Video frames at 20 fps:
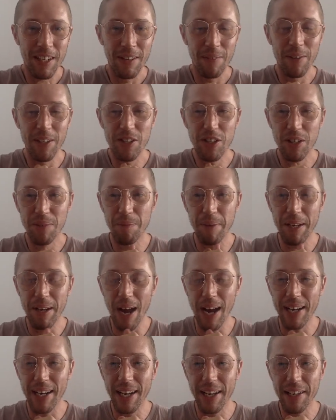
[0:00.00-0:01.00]
we should be
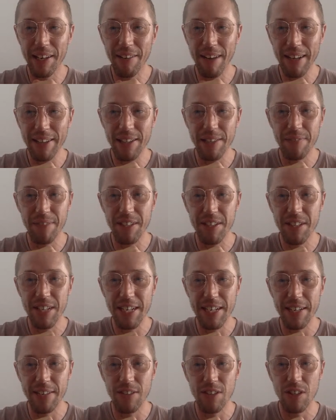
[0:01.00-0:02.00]
going out there actively
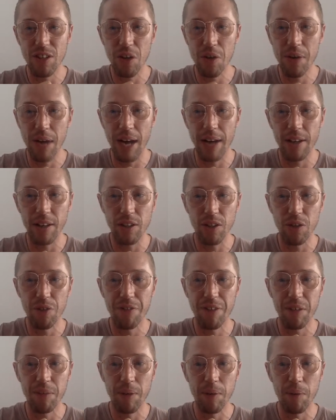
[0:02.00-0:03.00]
seeking to do that. And I do
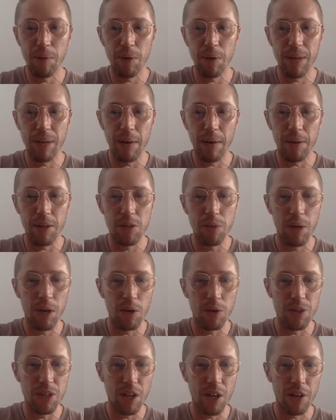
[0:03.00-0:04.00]
think we will now as
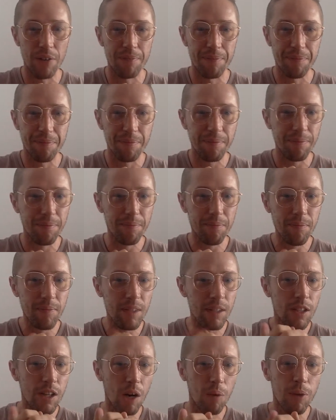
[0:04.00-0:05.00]
well. So,
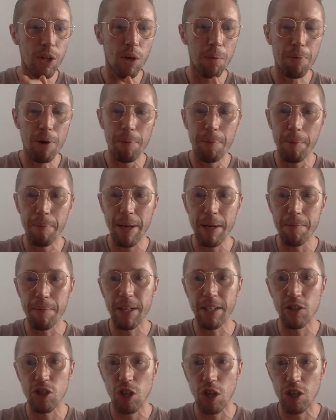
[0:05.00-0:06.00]
you know, we've got proper
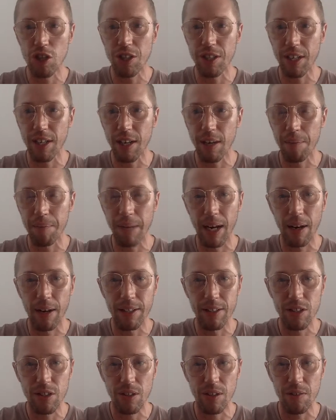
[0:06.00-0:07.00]
people in charge of the club now
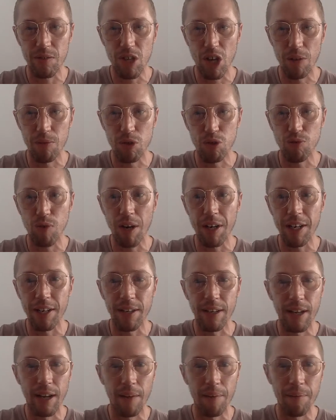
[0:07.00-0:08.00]
in terms of
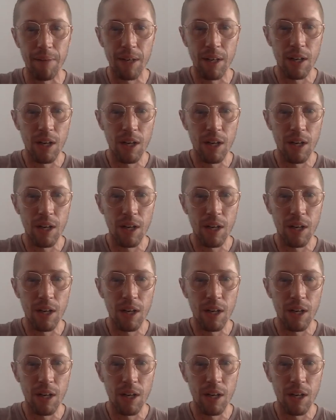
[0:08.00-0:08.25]
running our